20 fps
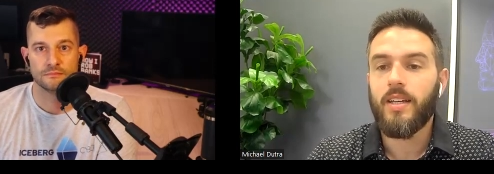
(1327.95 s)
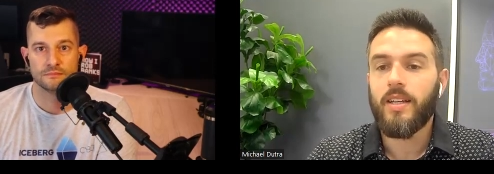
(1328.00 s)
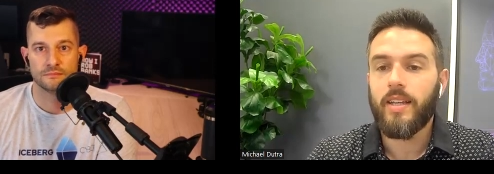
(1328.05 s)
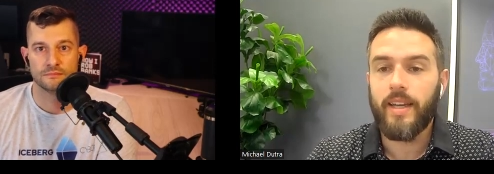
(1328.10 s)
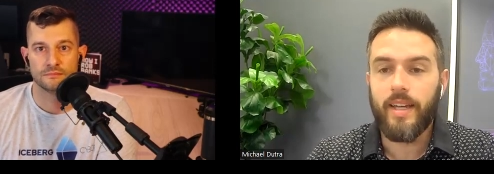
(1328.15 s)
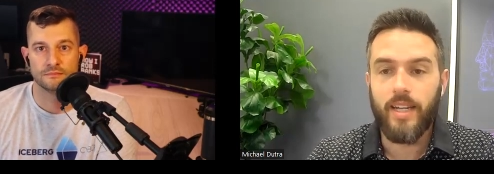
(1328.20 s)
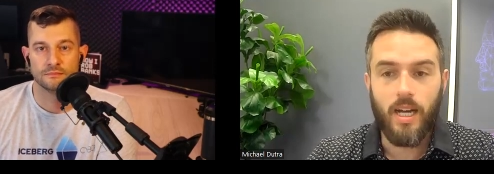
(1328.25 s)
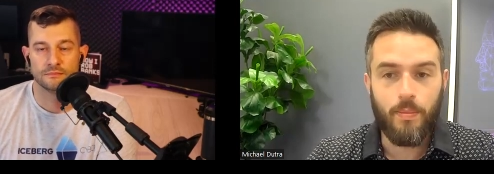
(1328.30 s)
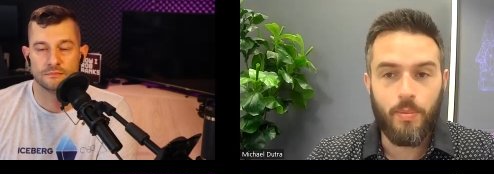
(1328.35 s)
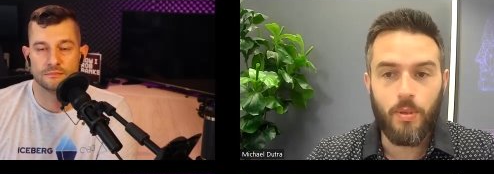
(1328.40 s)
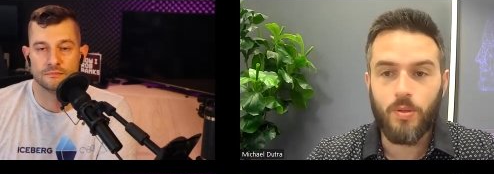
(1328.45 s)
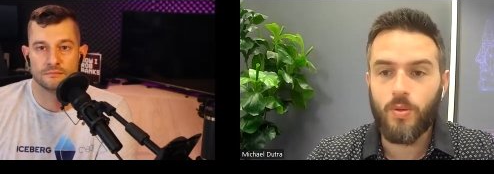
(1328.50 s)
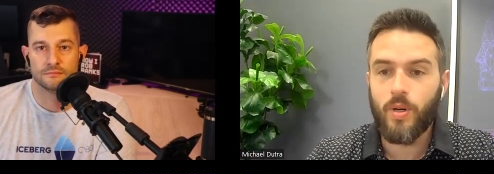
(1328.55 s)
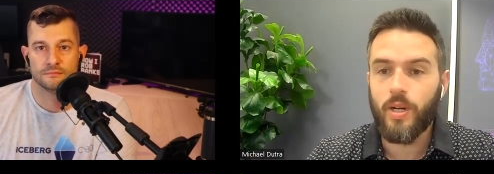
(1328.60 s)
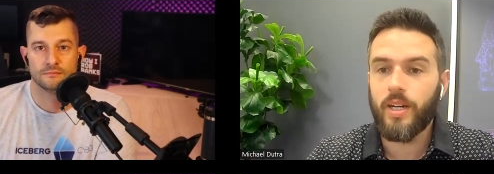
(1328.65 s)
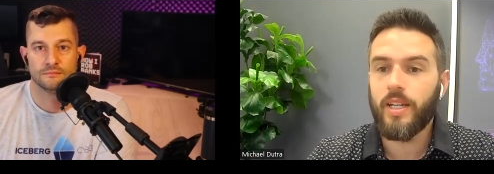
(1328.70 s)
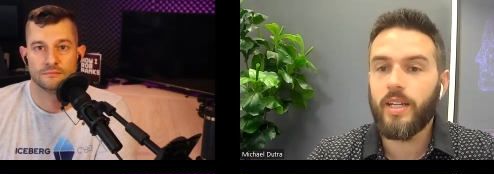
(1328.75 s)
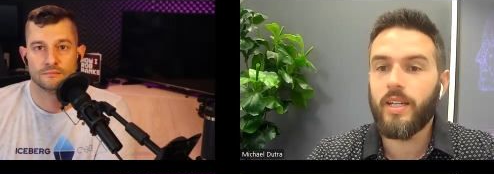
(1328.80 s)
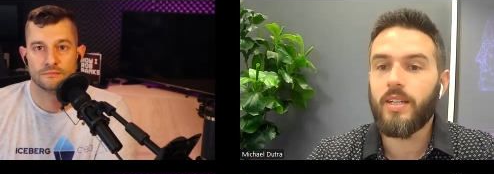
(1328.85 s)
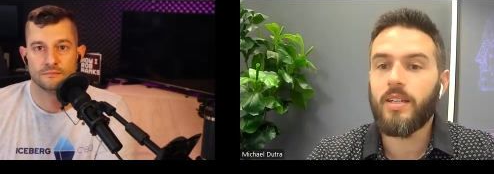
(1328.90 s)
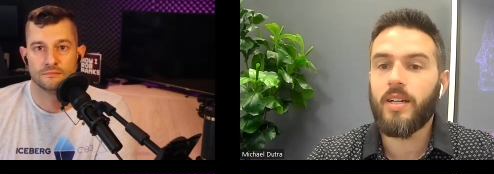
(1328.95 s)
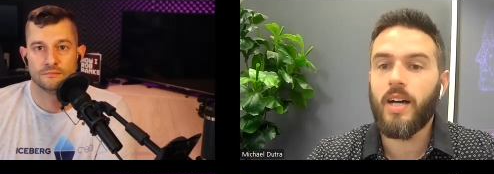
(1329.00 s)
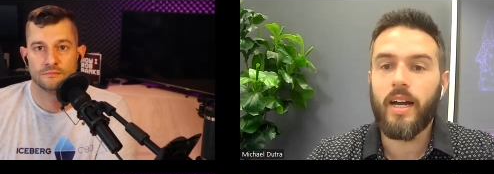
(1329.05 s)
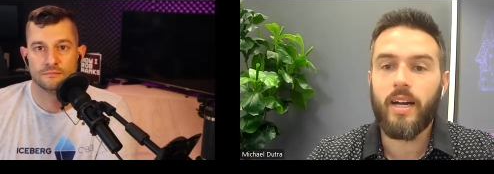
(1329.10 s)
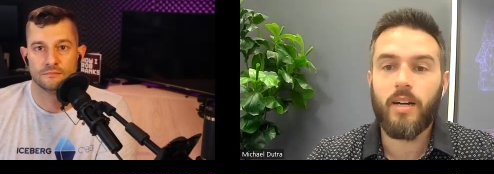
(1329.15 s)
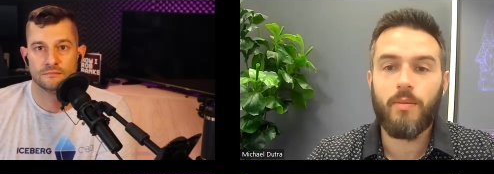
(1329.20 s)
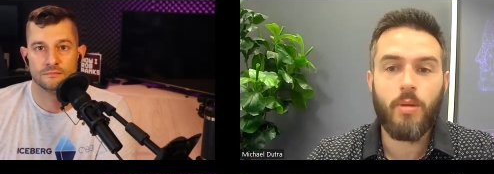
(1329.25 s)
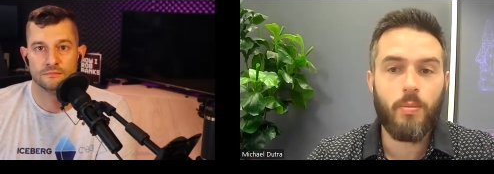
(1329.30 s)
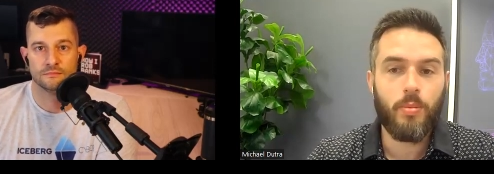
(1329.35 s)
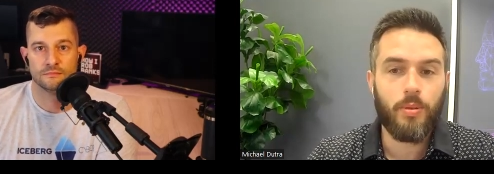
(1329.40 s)
Speaker 1: Get up and running,
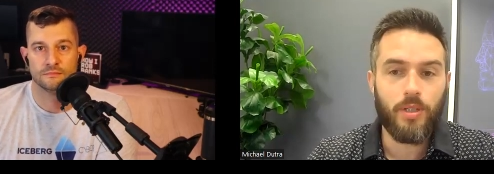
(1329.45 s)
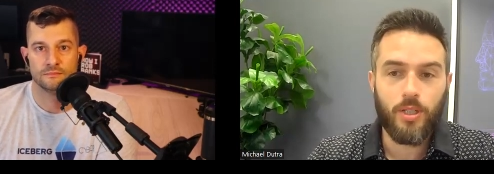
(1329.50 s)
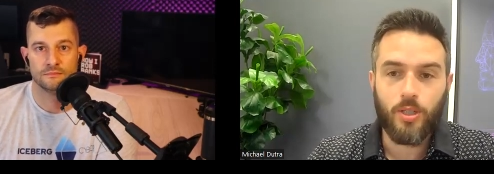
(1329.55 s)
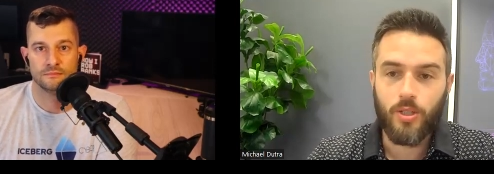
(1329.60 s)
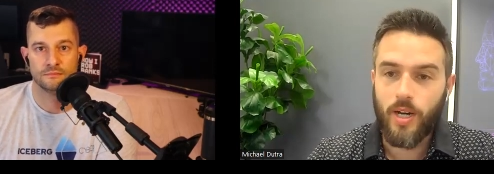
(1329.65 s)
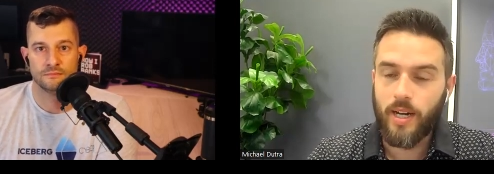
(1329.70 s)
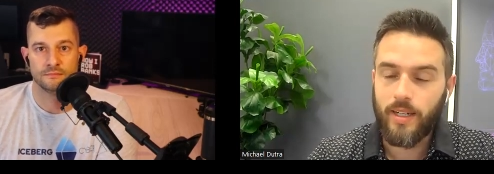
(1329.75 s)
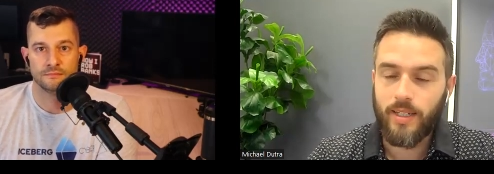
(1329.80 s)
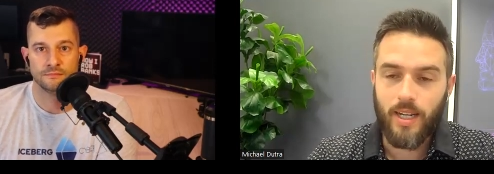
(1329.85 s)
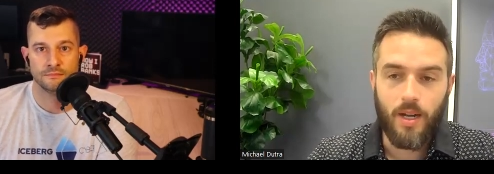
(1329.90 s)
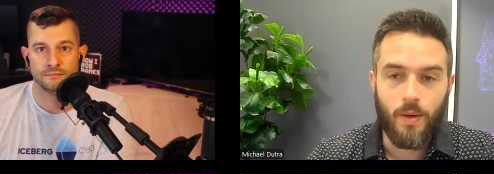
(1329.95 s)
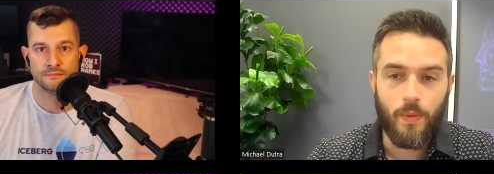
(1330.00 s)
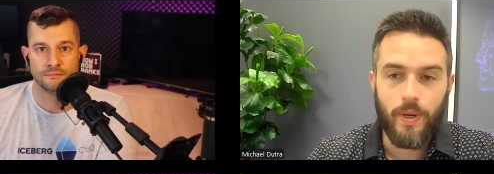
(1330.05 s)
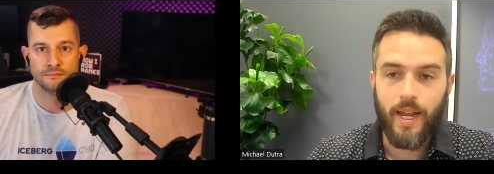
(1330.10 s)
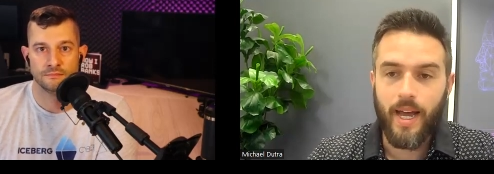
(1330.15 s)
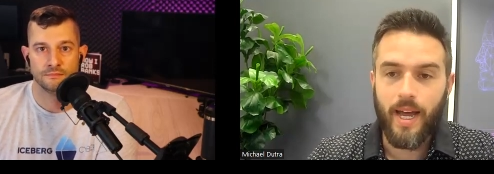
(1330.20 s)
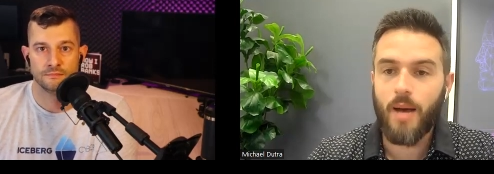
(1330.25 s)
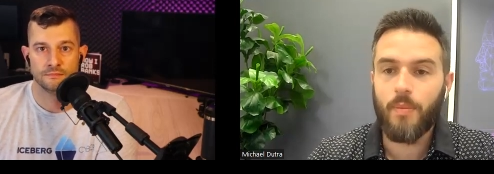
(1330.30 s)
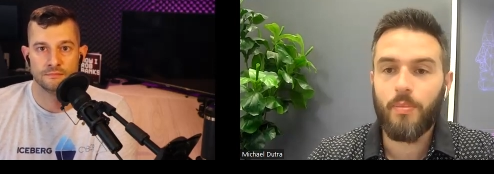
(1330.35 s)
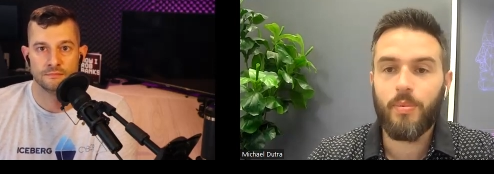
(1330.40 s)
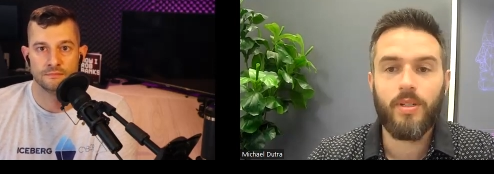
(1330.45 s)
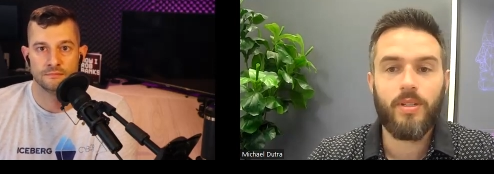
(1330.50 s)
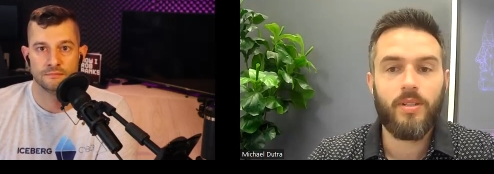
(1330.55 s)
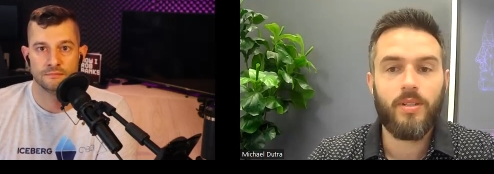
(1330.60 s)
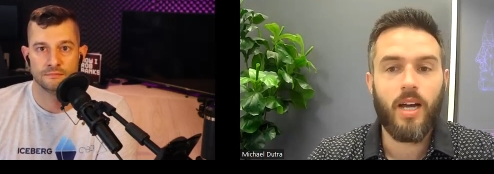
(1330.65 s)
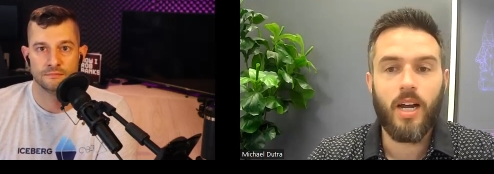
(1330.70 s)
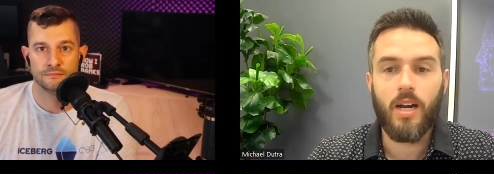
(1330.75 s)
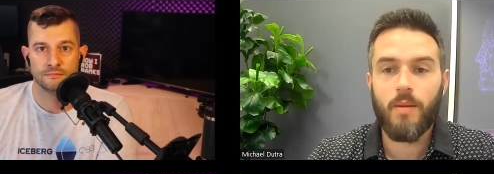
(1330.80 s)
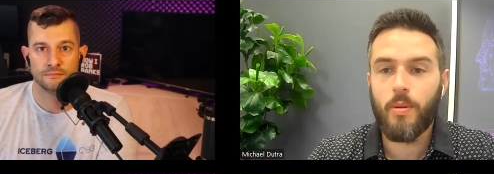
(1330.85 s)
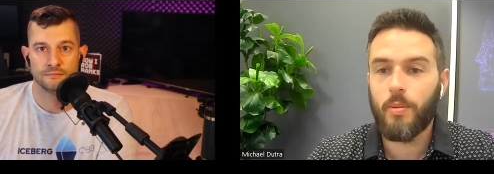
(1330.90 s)
hire people to track down what happened,
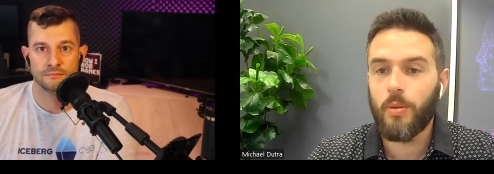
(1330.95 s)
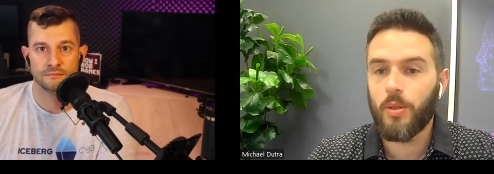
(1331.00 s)
hire